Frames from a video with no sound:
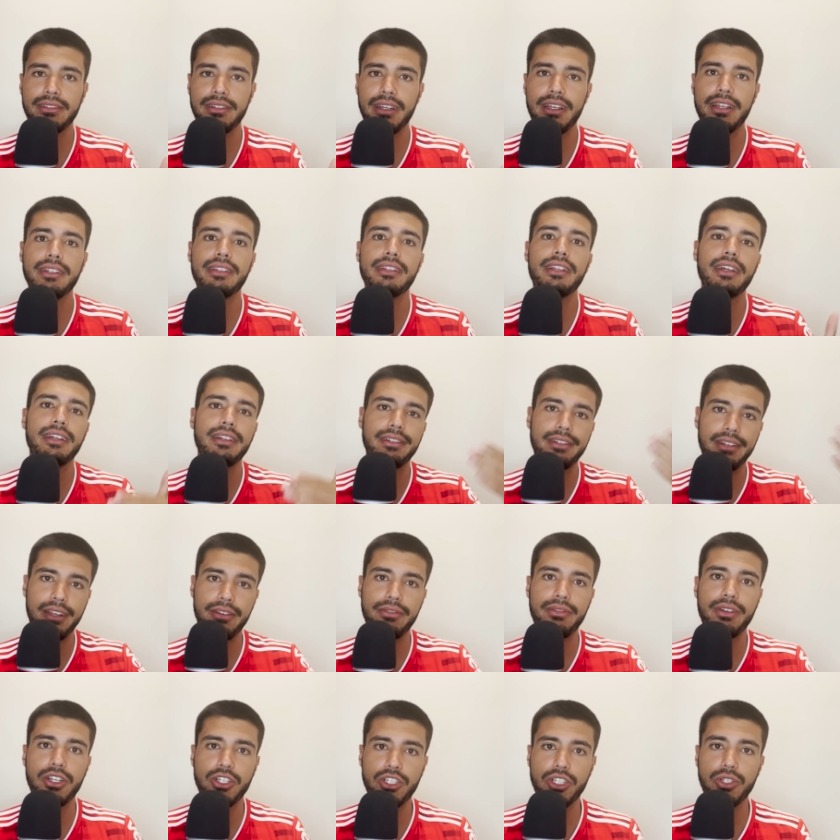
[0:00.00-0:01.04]
And then
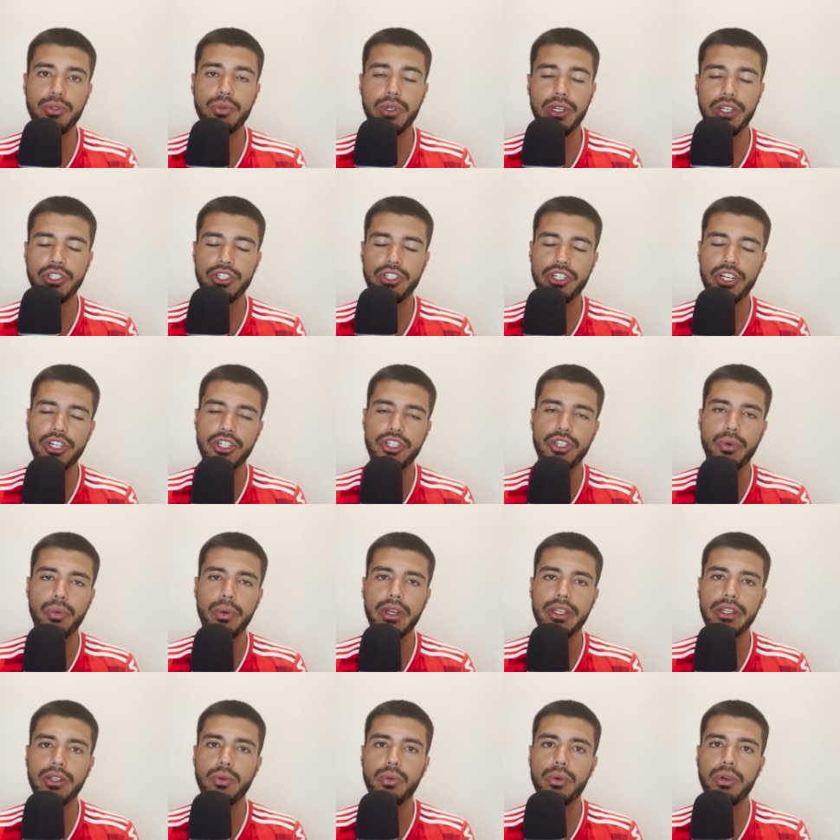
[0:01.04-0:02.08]
eventually we can change the
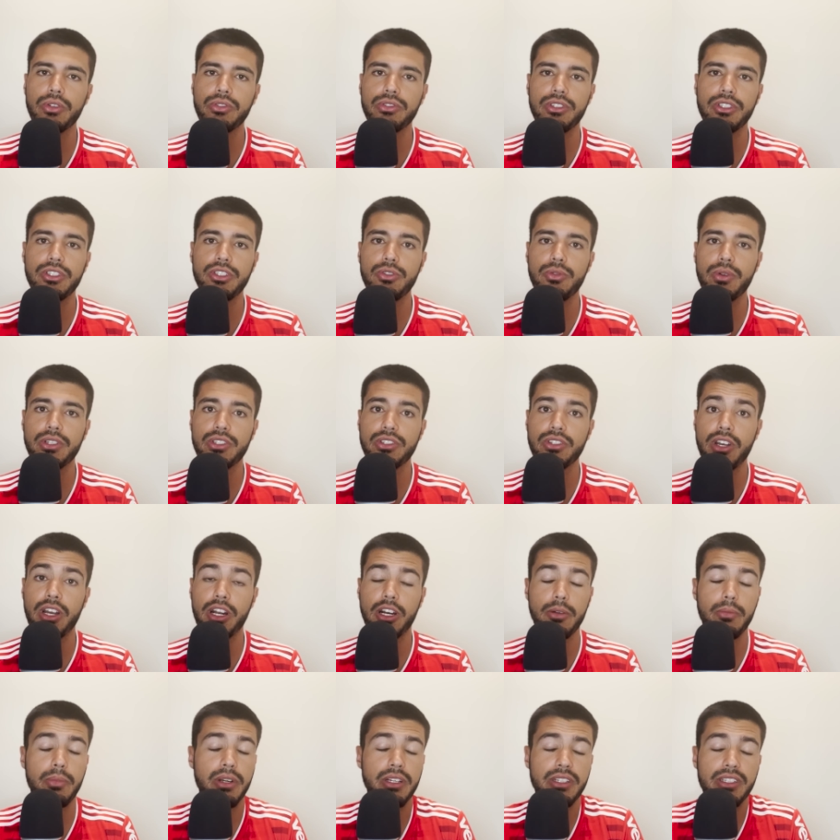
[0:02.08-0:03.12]
way the world sees US
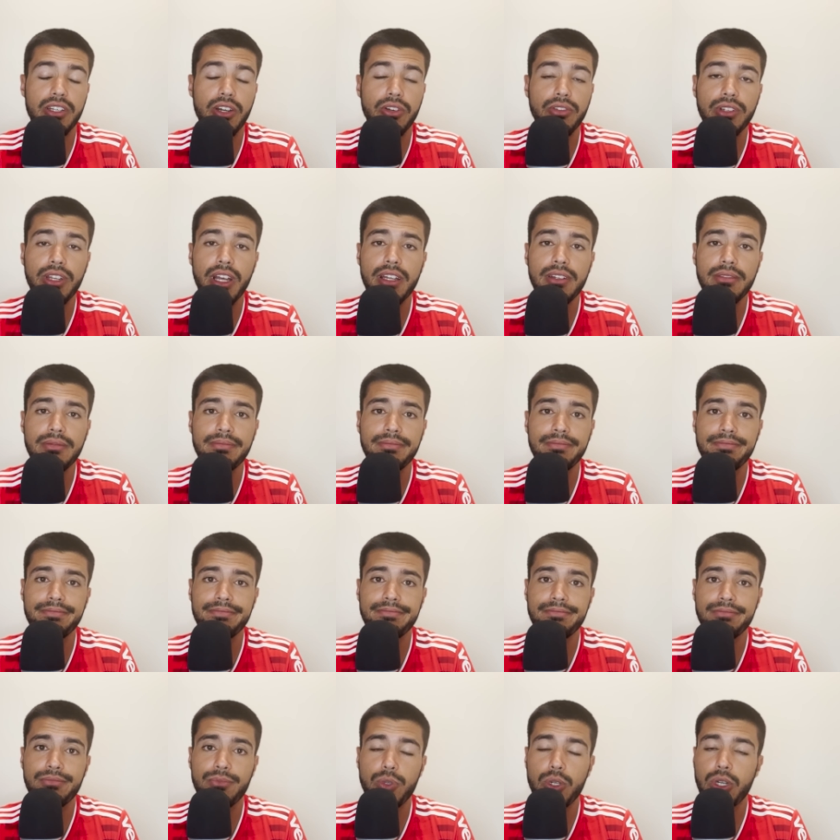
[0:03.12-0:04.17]
soccer. But until then,
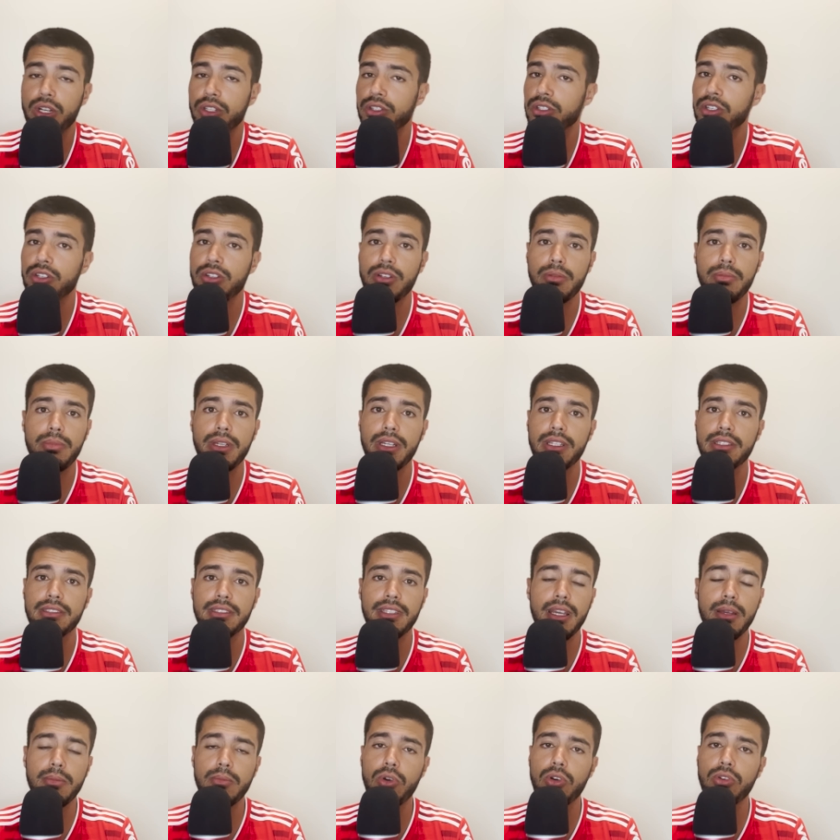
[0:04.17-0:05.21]
we continue to be the
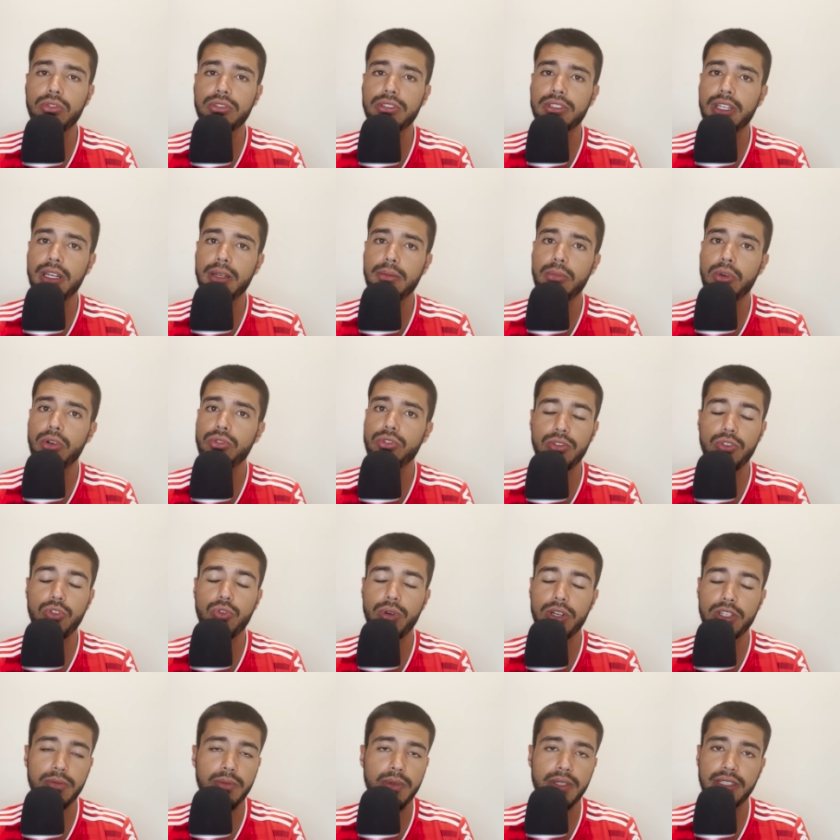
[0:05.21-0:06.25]
same old, same old
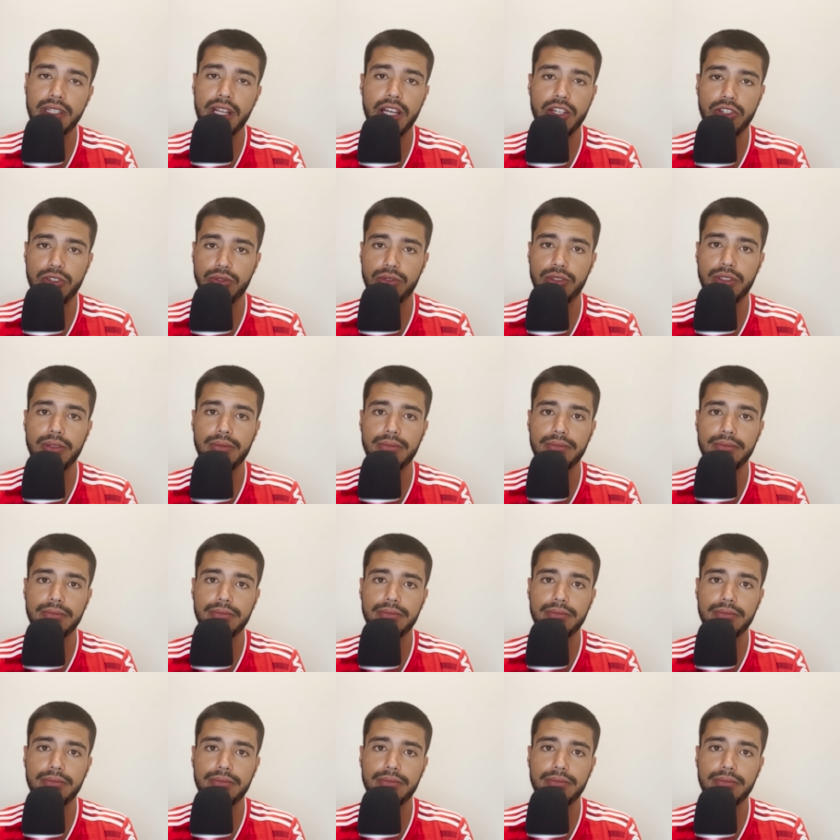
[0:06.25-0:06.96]
US men's national team.